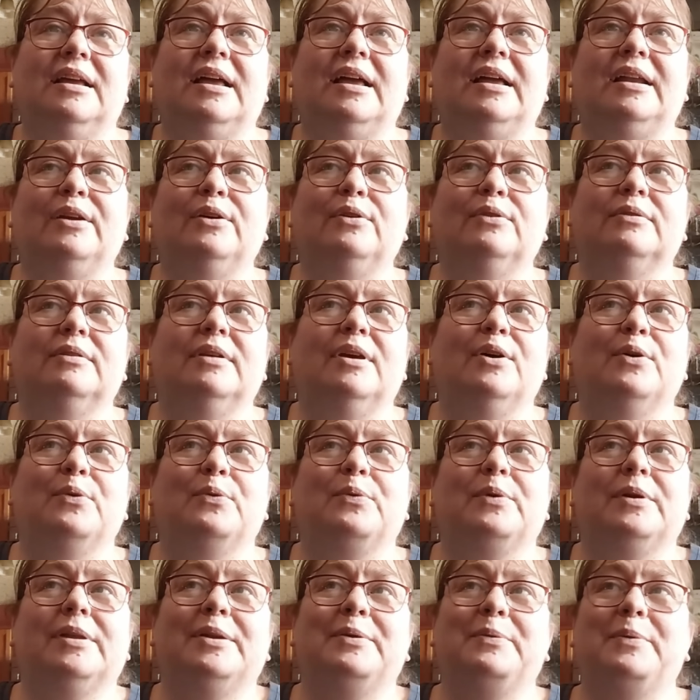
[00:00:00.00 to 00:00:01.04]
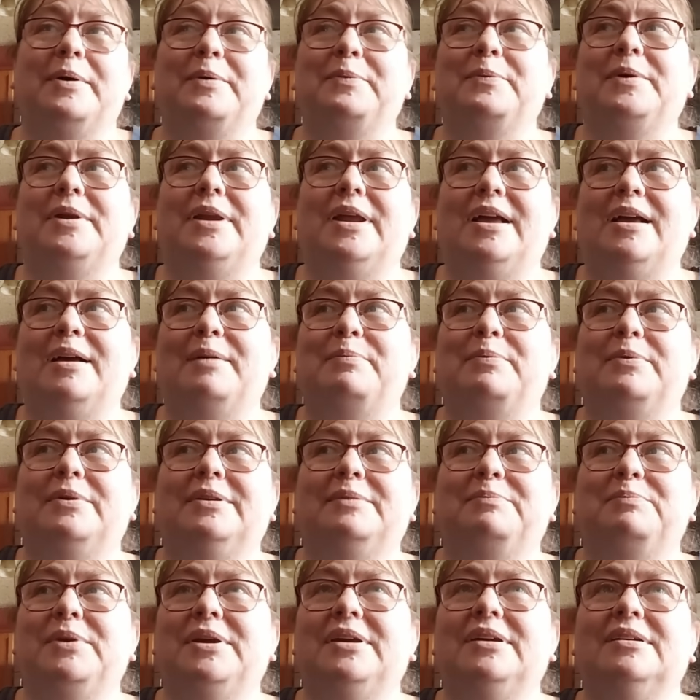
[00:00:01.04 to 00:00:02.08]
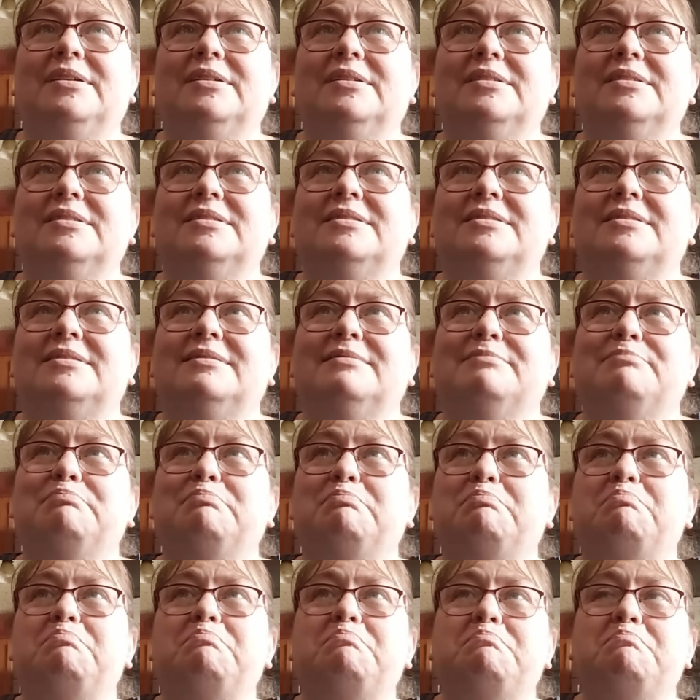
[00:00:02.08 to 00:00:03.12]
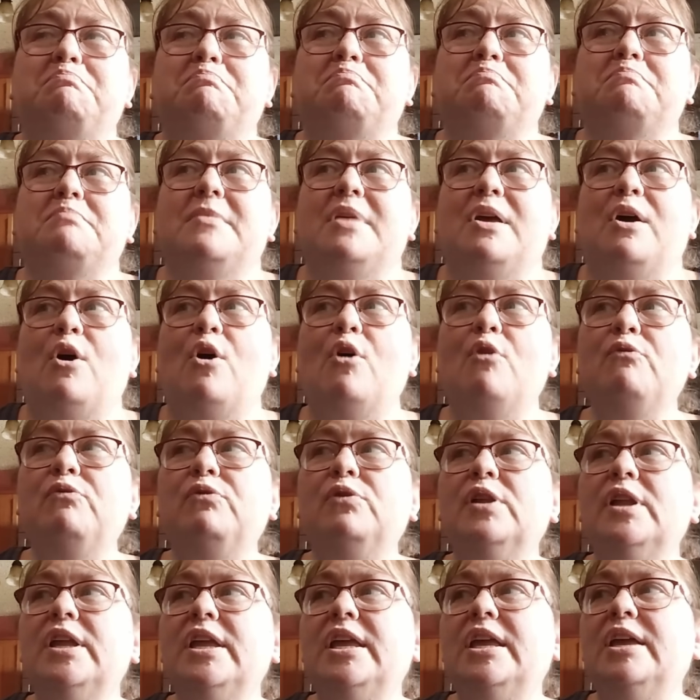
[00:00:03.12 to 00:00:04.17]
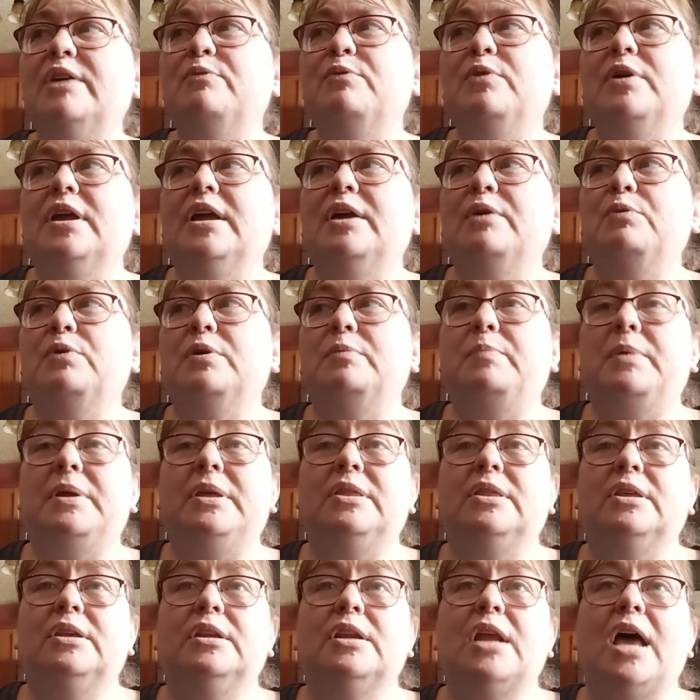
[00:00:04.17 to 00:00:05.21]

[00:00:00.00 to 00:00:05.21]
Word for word: I don't know really what would happen, because hopefully he would it would be the